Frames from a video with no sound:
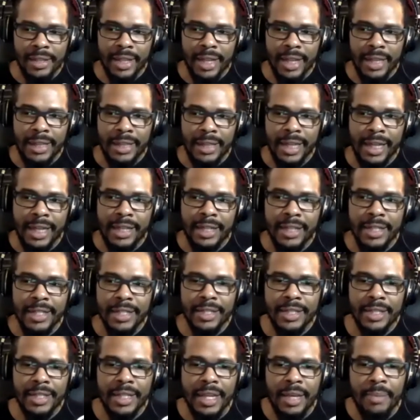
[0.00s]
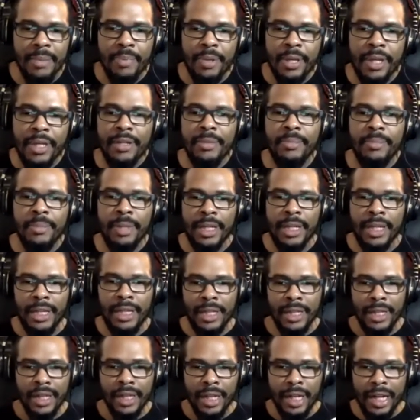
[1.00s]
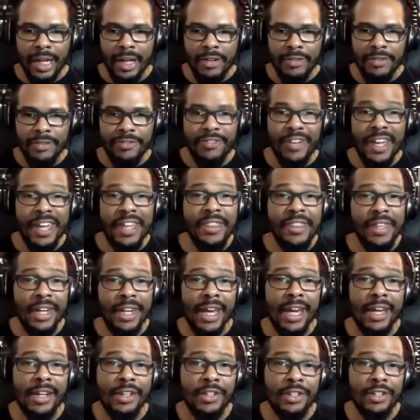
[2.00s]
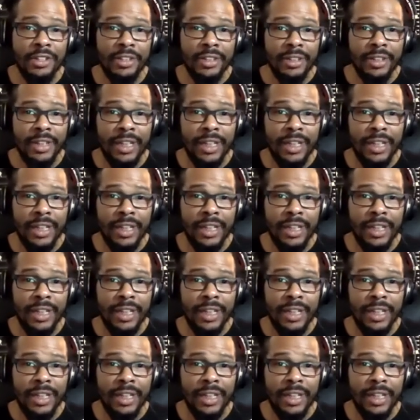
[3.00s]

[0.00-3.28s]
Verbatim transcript: Like that is the epitome of faith in action.